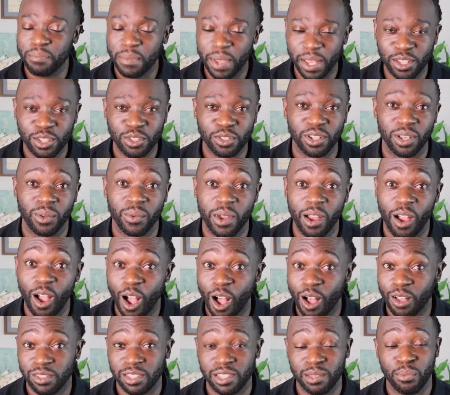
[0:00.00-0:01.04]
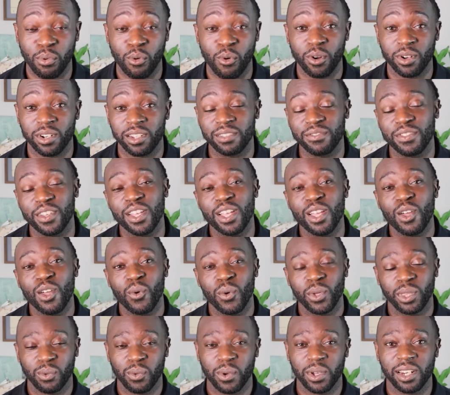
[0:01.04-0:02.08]
make sure that we're all supportive
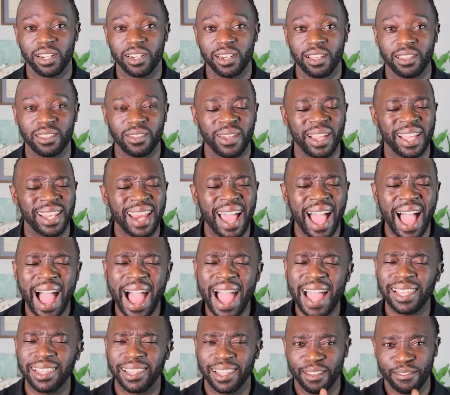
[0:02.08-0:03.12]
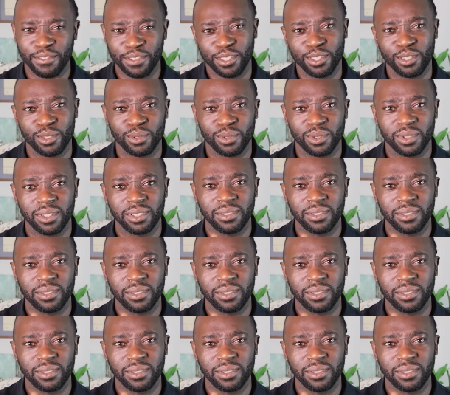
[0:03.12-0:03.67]
with one another. And I love you.